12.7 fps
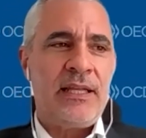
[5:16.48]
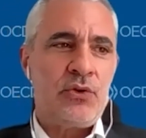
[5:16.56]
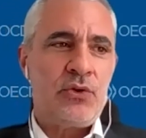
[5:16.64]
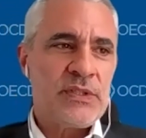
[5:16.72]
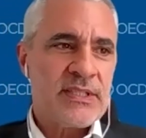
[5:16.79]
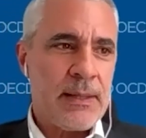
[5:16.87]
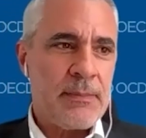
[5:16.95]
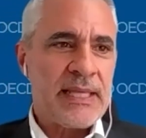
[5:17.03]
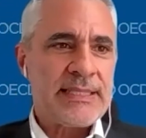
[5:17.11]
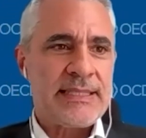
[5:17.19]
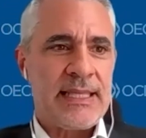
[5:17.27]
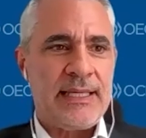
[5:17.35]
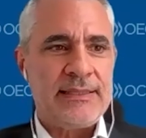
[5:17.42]
To some
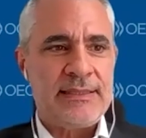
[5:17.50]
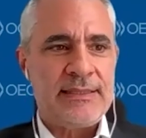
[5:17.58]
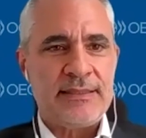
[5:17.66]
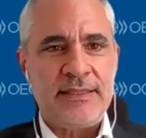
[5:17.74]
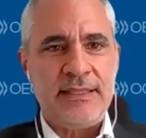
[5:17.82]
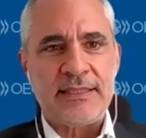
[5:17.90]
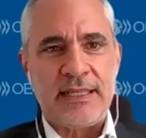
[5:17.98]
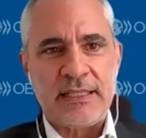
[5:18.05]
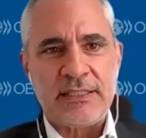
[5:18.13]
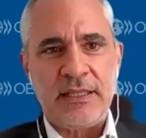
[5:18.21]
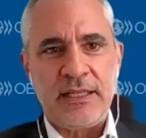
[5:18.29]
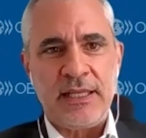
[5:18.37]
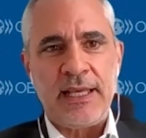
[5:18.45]
extent, these are
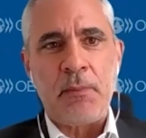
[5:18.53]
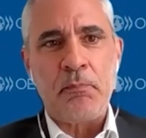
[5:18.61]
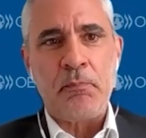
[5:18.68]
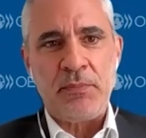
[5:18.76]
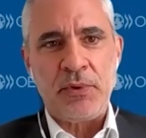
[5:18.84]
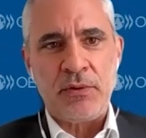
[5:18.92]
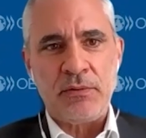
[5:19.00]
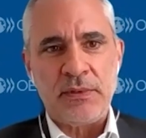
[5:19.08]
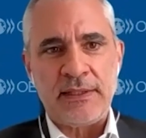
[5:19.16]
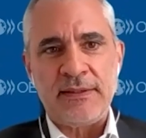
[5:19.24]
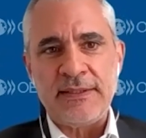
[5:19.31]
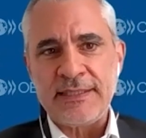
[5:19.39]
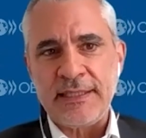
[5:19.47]
actually young people
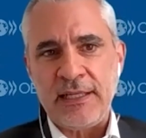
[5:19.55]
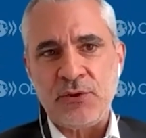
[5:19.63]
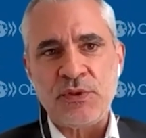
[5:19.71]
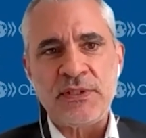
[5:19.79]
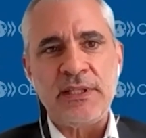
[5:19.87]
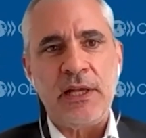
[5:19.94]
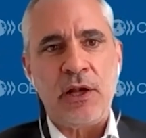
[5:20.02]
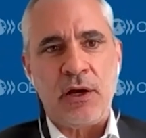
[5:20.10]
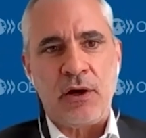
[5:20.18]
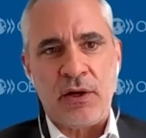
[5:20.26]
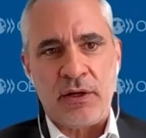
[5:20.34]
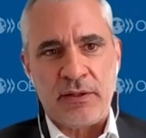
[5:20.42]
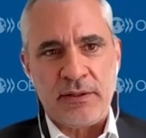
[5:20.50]
that decide to stay
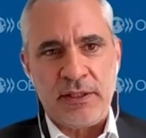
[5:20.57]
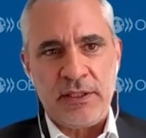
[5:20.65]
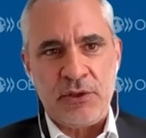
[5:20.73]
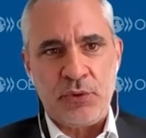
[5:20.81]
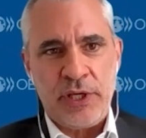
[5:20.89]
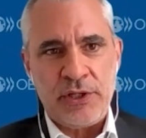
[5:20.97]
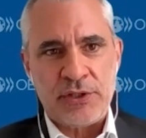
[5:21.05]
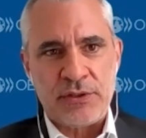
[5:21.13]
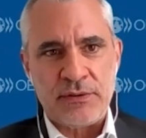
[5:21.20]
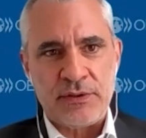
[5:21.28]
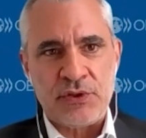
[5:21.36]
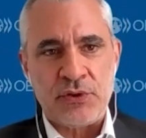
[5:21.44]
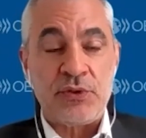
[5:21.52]
longer in education,
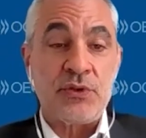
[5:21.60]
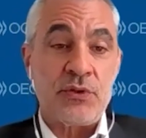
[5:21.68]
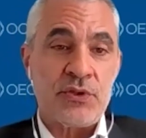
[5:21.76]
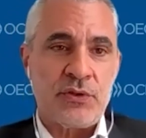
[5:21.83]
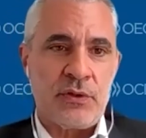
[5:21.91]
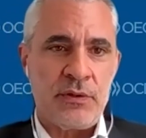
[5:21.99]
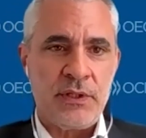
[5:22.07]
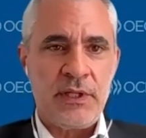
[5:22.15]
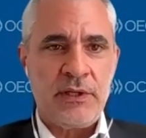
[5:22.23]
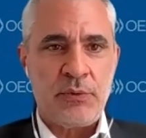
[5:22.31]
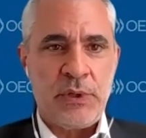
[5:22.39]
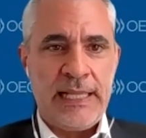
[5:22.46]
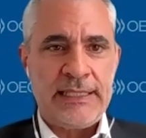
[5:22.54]
so it's also
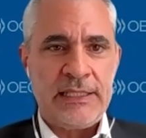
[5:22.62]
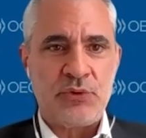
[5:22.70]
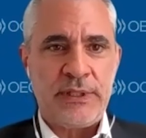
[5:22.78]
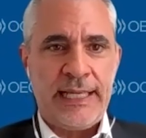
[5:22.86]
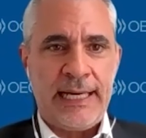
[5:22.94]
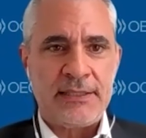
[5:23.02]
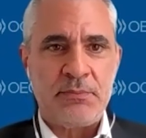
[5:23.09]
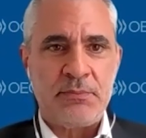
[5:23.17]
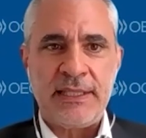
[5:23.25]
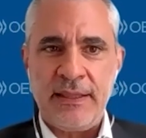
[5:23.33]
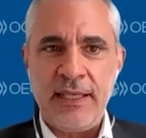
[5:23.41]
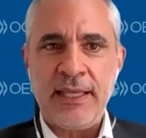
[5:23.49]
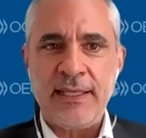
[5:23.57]
related to that. But I
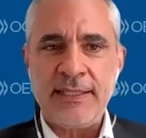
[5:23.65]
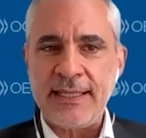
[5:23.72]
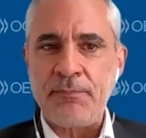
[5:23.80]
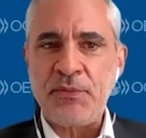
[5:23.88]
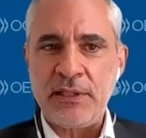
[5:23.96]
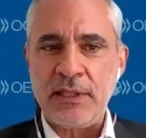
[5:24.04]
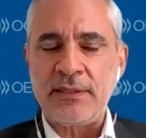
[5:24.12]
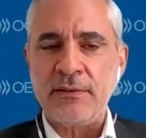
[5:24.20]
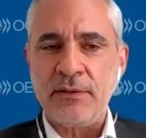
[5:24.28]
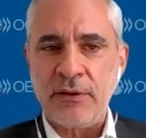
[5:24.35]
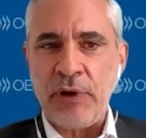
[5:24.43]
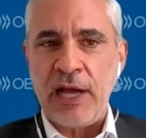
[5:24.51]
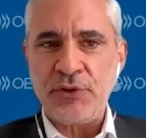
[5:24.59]
think it's something that
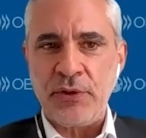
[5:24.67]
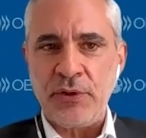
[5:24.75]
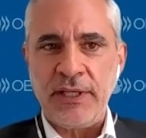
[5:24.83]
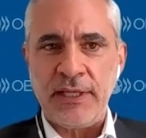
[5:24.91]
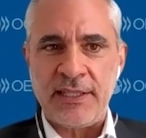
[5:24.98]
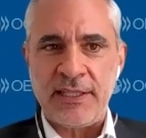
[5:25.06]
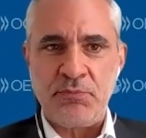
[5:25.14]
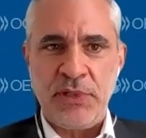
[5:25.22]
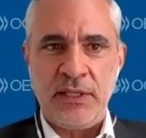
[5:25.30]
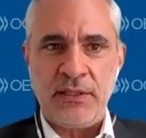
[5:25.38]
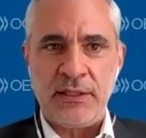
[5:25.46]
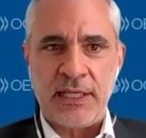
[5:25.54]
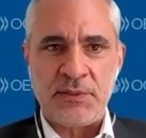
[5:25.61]
gradually has
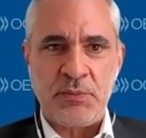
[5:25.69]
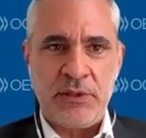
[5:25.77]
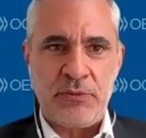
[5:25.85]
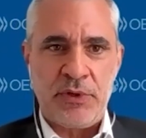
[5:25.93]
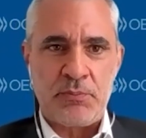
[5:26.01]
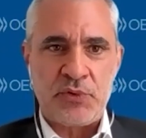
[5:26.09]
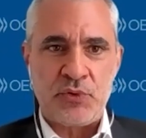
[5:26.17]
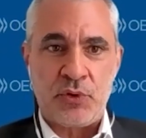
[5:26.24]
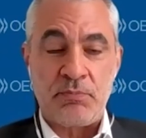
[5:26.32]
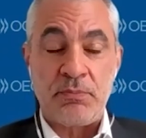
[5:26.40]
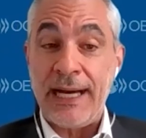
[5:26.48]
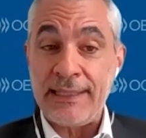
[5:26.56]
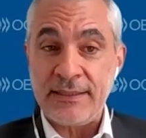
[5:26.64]
been reabsorbed.
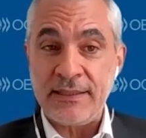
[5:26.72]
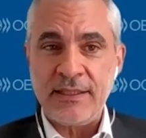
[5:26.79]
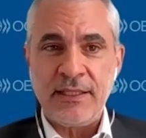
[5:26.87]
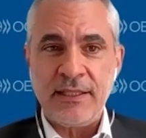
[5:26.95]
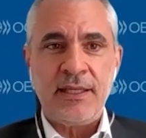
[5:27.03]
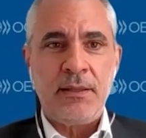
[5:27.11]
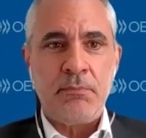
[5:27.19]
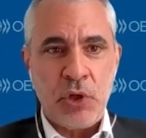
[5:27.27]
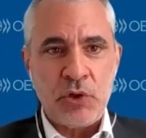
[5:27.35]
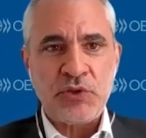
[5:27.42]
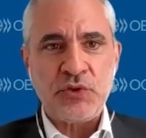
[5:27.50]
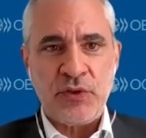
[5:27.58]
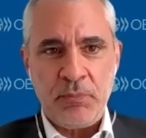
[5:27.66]
But
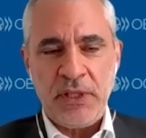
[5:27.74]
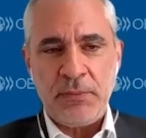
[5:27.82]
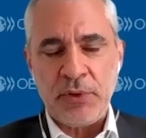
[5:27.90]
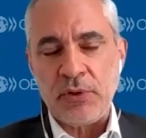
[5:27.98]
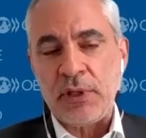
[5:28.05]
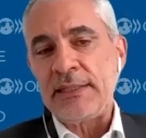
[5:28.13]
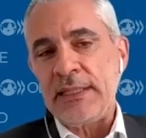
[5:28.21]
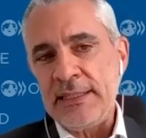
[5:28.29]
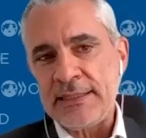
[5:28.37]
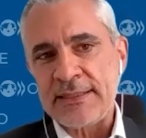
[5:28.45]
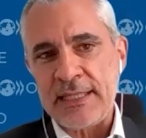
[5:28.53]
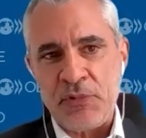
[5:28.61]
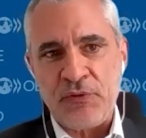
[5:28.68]
most of the people, at least
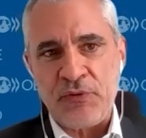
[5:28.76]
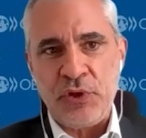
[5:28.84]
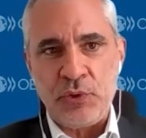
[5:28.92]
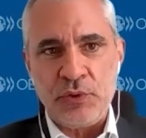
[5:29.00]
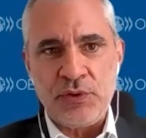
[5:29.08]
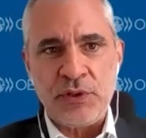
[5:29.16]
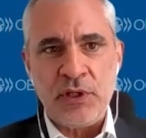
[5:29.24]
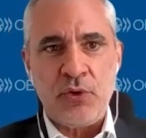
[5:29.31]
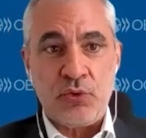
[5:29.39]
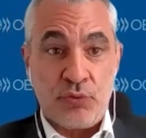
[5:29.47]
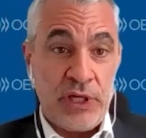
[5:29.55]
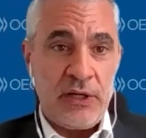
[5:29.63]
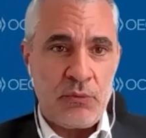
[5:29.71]
some of those who
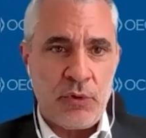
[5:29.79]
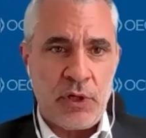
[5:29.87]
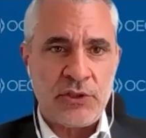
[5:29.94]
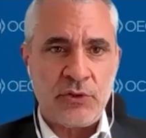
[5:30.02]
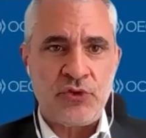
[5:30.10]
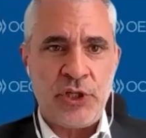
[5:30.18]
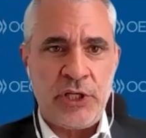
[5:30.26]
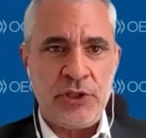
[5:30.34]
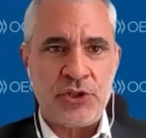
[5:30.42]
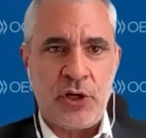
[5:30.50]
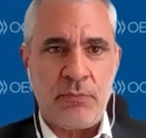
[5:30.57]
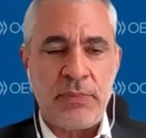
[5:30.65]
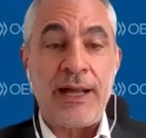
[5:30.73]
really want to change
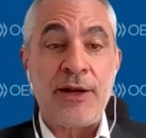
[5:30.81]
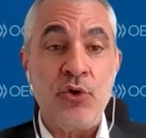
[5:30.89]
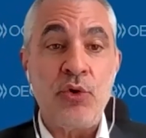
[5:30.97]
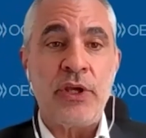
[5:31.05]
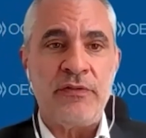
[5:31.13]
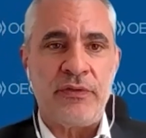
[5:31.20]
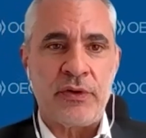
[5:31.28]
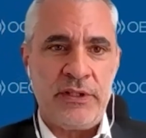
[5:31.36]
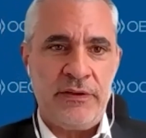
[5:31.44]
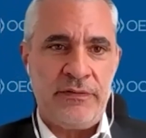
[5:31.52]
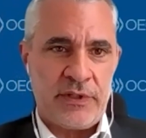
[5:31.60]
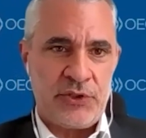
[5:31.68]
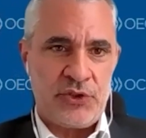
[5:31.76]
job, are looking for
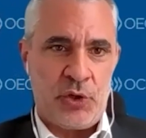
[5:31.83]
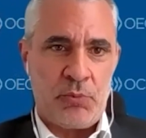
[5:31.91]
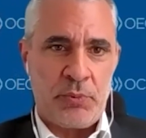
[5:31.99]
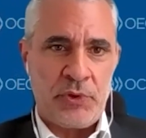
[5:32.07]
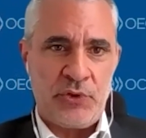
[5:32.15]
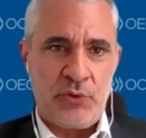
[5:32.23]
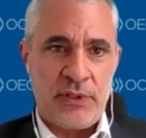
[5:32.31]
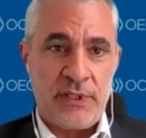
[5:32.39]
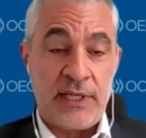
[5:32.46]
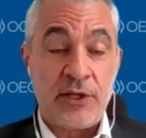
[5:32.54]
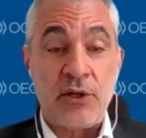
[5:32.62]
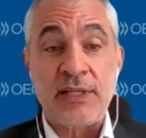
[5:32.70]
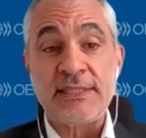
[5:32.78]
different job opportunities. They're
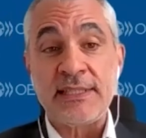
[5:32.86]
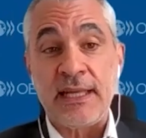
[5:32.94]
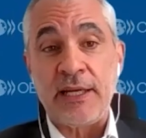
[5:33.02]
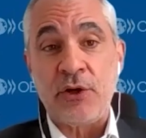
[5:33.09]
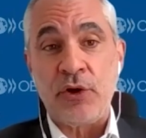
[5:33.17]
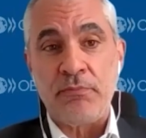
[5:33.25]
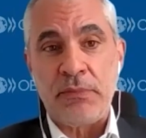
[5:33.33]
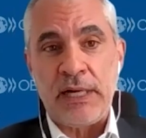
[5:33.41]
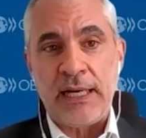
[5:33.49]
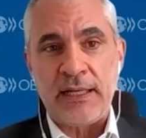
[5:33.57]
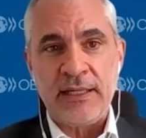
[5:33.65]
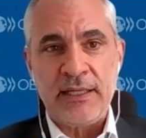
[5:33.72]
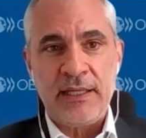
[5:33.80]
not necessarily going back
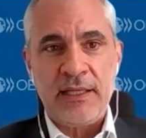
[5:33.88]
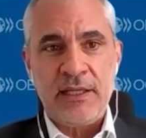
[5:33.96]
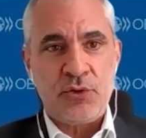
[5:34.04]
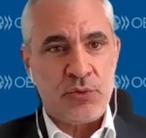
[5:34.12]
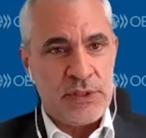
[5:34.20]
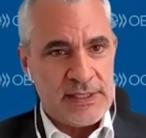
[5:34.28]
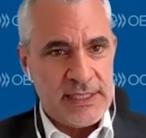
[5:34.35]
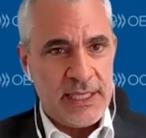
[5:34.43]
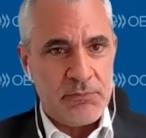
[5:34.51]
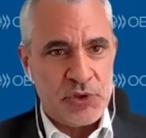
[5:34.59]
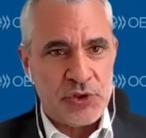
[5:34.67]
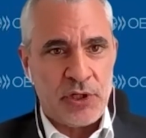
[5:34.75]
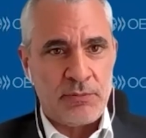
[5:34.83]
to the
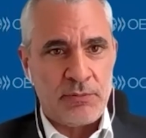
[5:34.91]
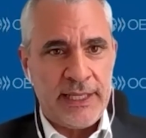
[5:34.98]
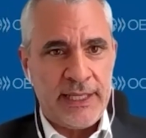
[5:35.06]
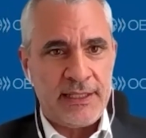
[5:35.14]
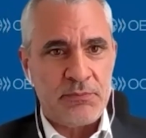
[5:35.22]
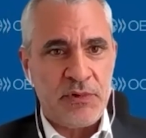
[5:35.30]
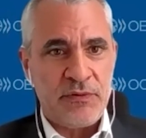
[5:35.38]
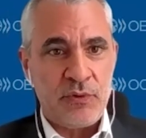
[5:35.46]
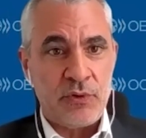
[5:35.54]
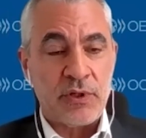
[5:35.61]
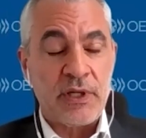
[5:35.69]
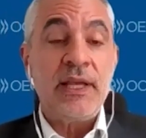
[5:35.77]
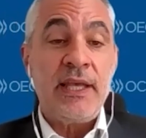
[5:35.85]
same job they had
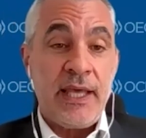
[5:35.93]
before.